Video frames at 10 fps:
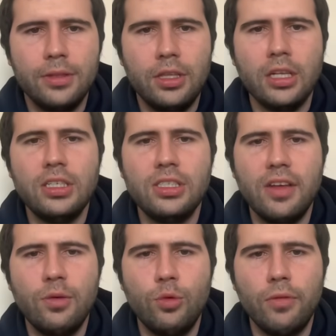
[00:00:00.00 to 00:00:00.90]
Knight
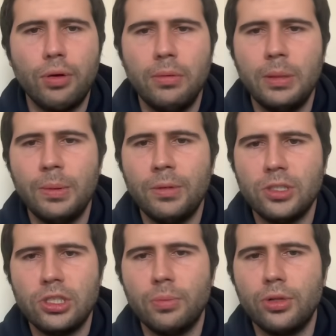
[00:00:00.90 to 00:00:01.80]
d7 would have probably been
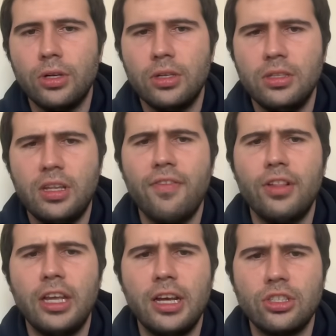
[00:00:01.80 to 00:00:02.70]
much simpler.
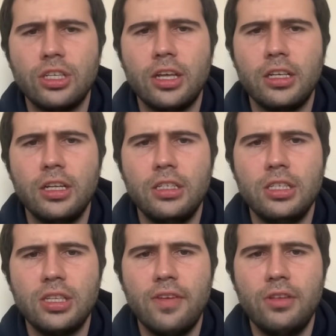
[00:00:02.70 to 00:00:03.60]
Definitely, actually. Like, knight
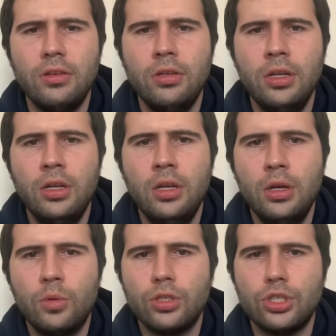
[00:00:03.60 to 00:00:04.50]
d7,
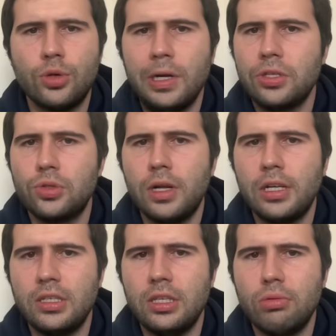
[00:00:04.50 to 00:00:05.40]
we're just trying to strike
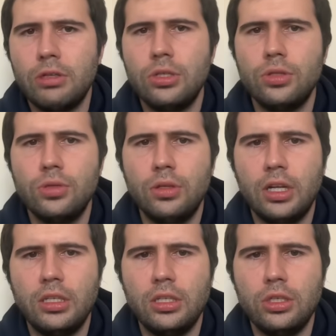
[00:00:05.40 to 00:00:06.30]
at d3 too soon.
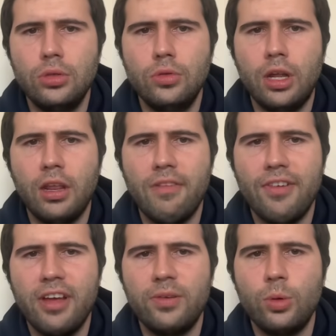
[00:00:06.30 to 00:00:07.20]
Knight d2, knight
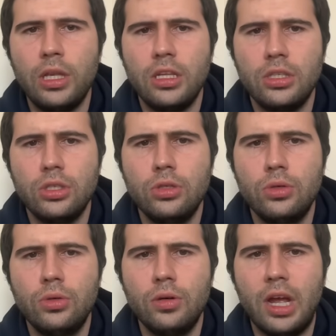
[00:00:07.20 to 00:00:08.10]
e5, queen
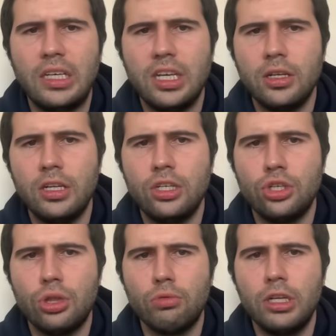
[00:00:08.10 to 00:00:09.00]
e2. I take on
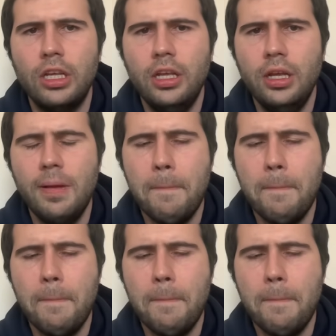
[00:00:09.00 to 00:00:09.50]
h3.